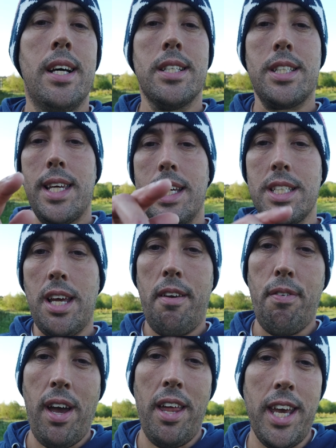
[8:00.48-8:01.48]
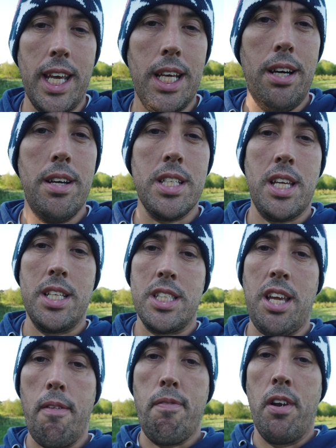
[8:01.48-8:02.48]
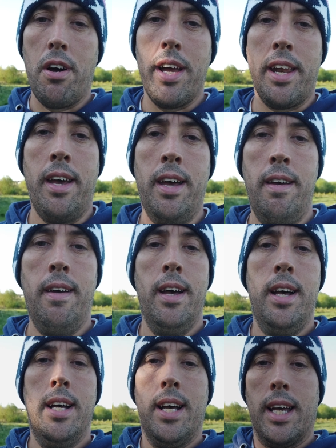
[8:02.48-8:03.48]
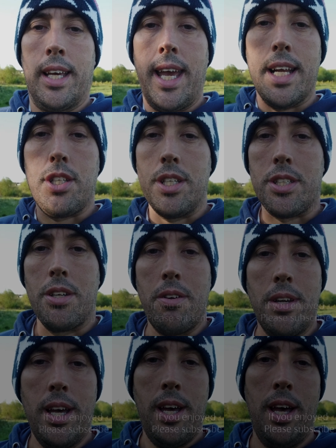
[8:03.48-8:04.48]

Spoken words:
Stay safe out there guys, and safe flying. Catch you soon.